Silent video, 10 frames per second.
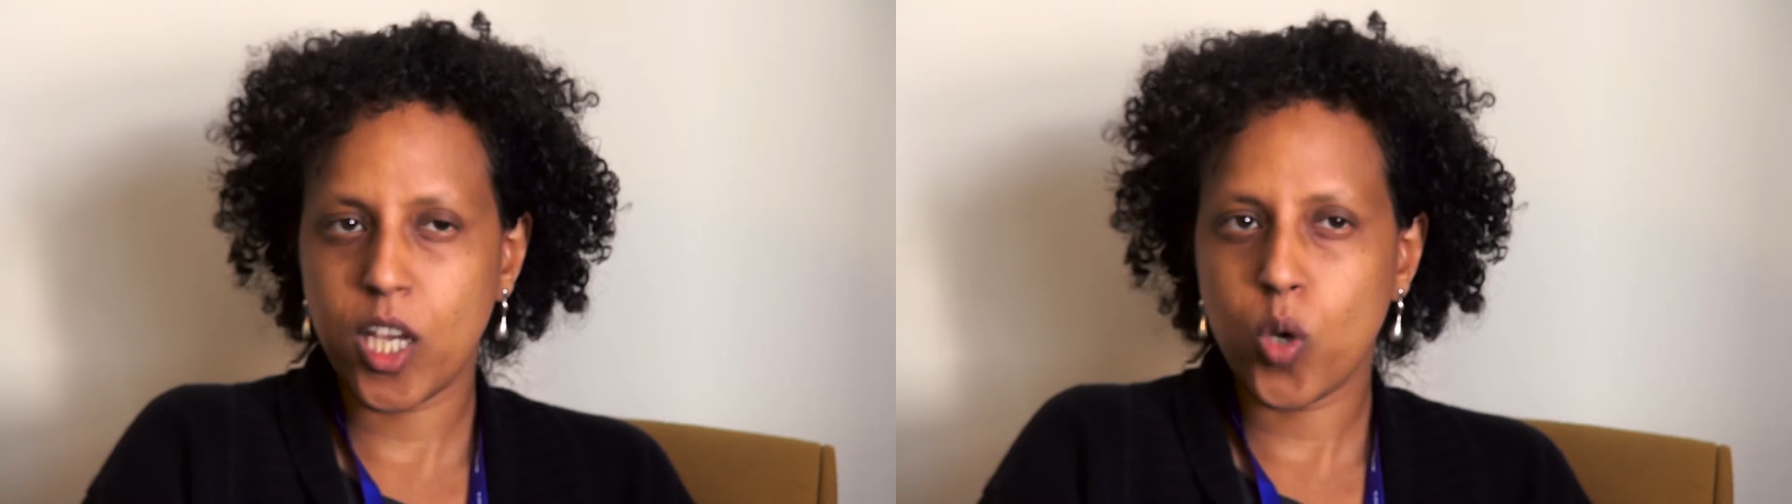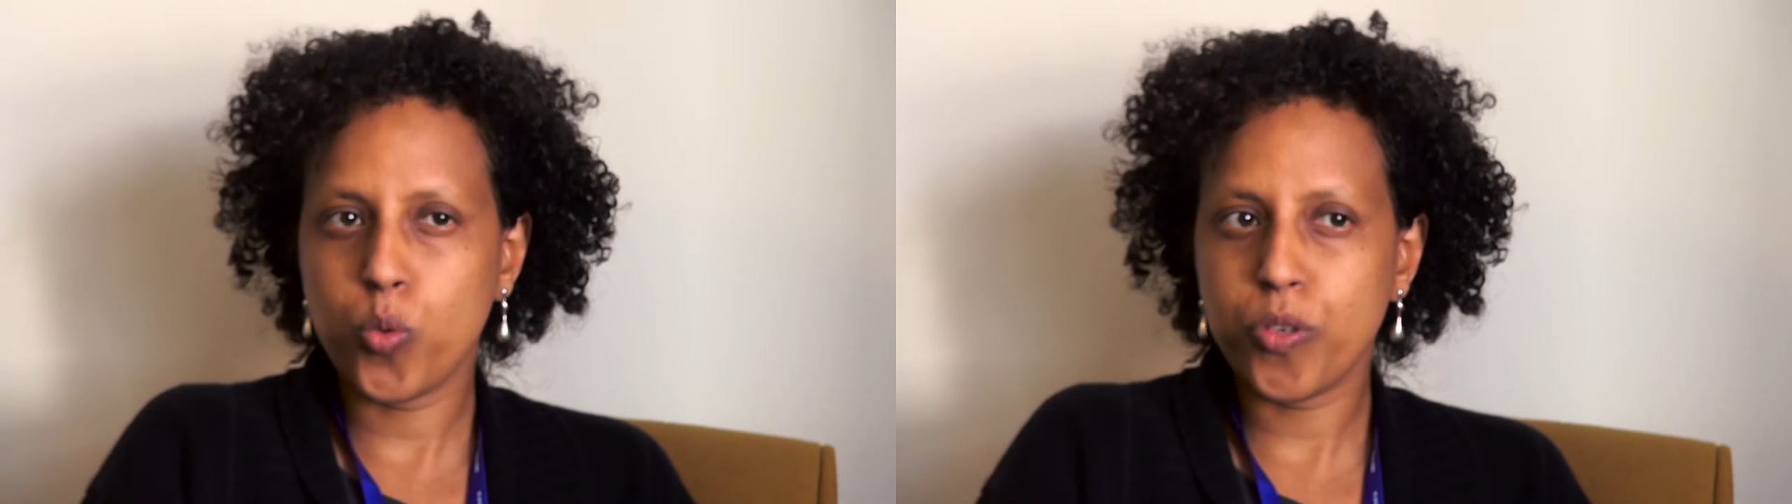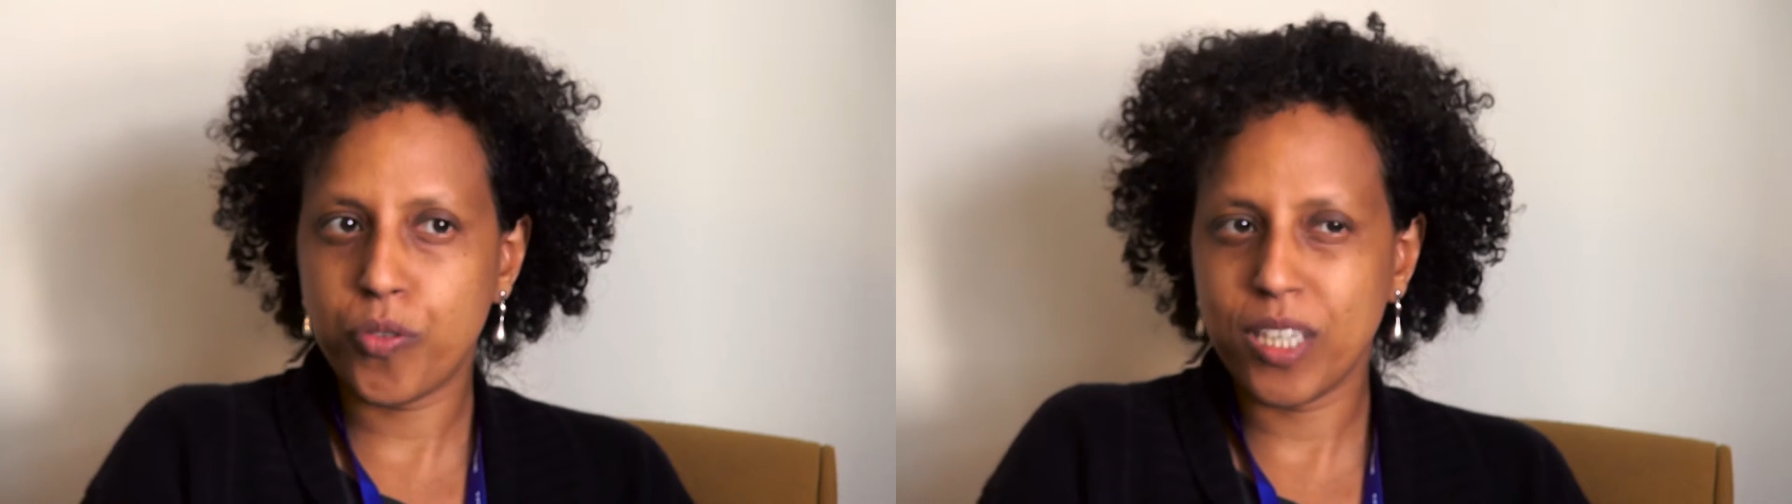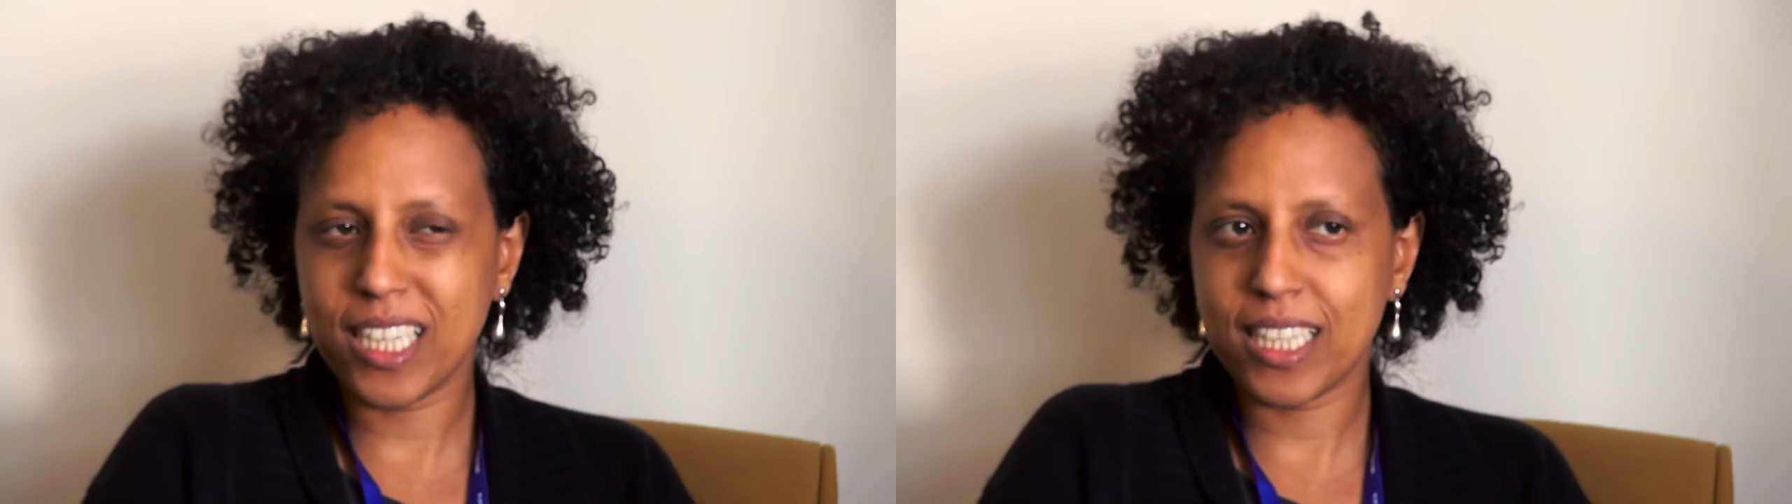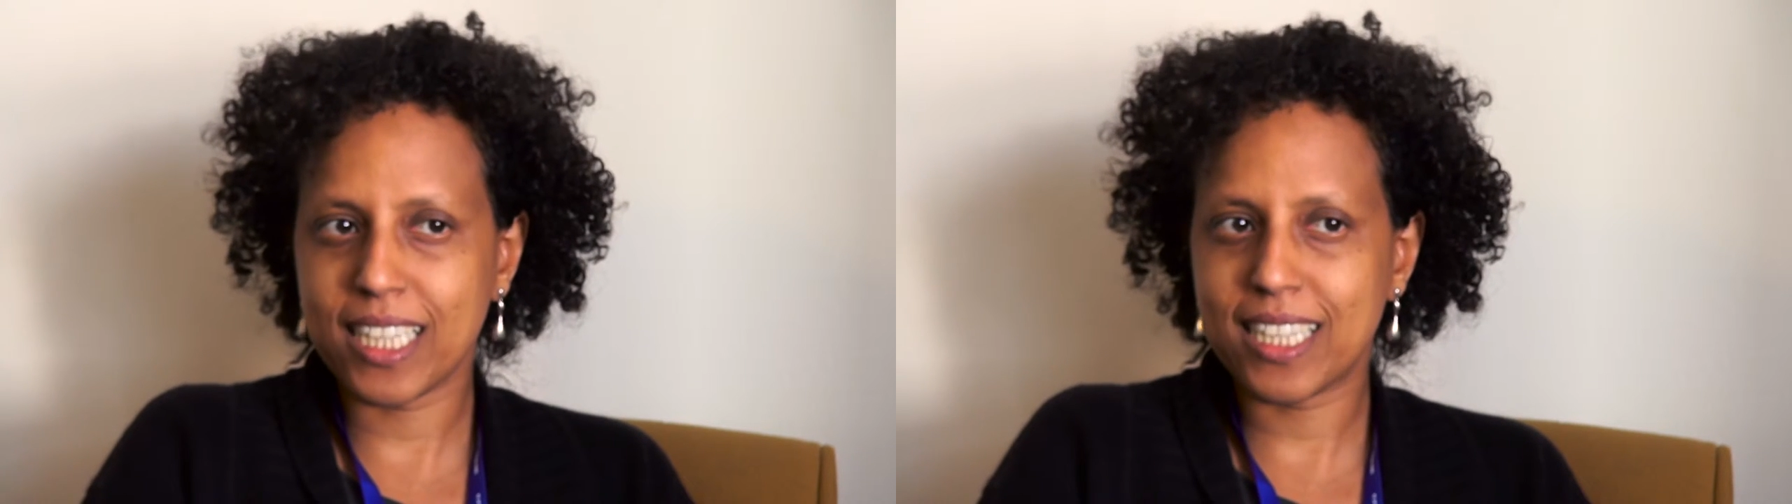We
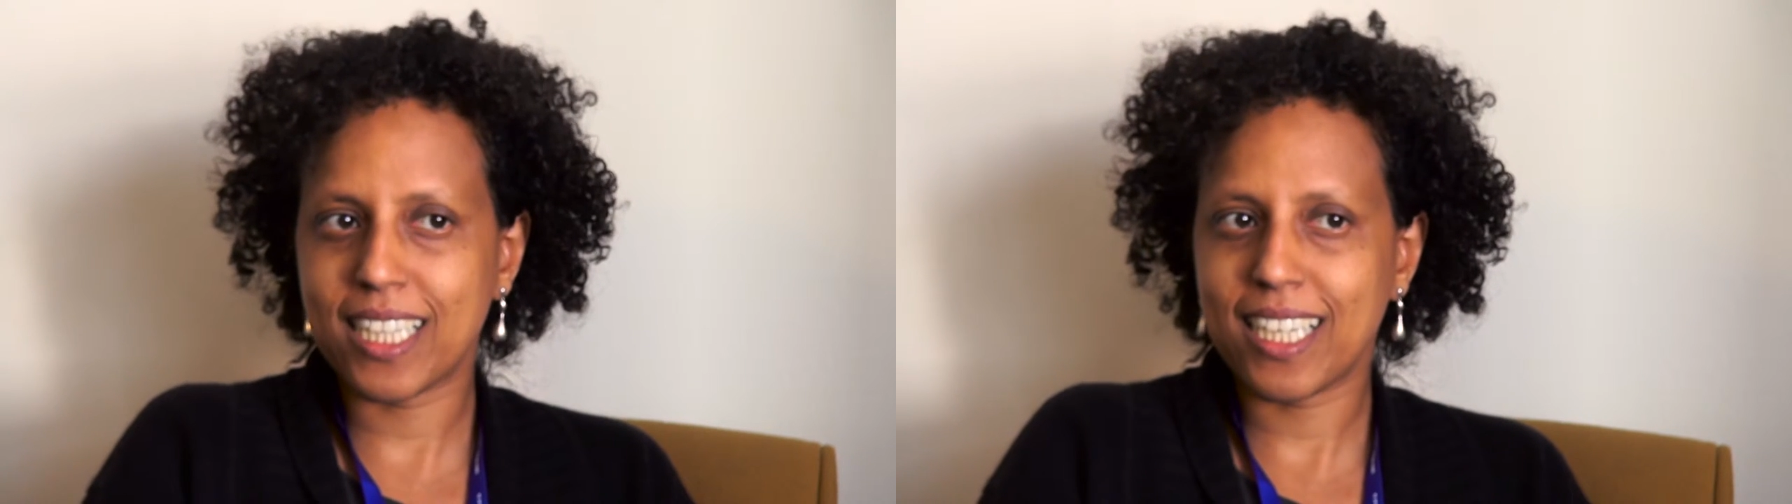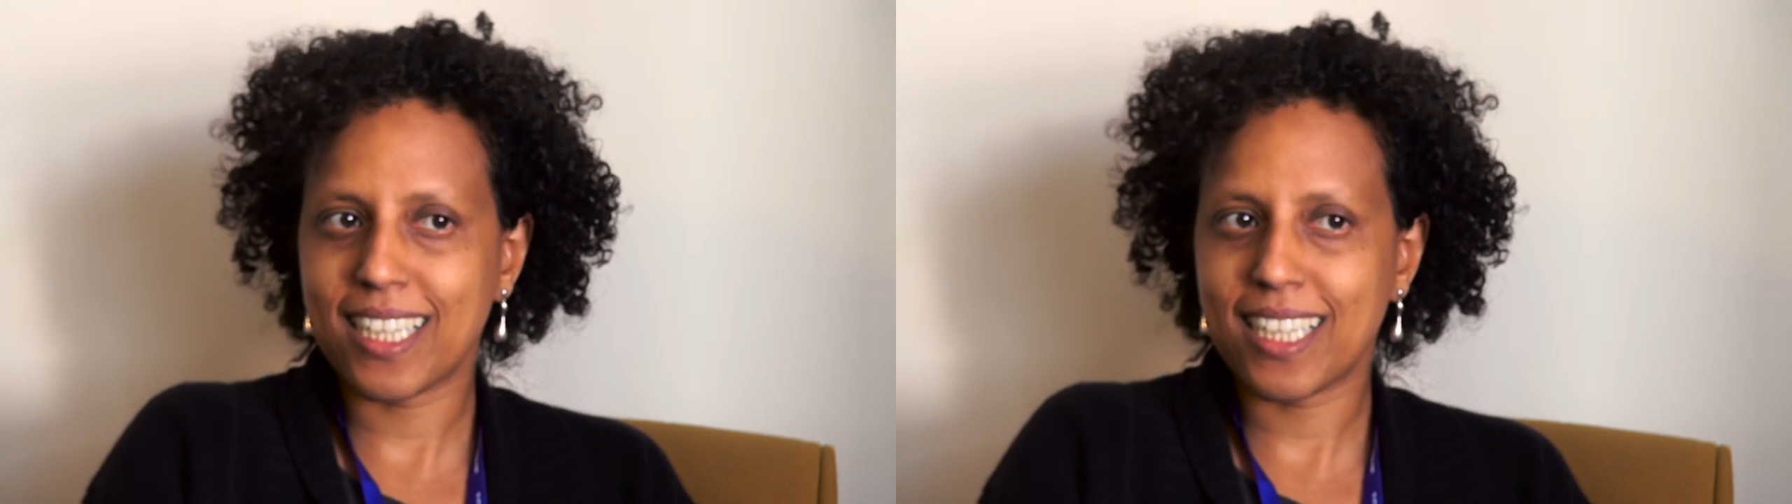think that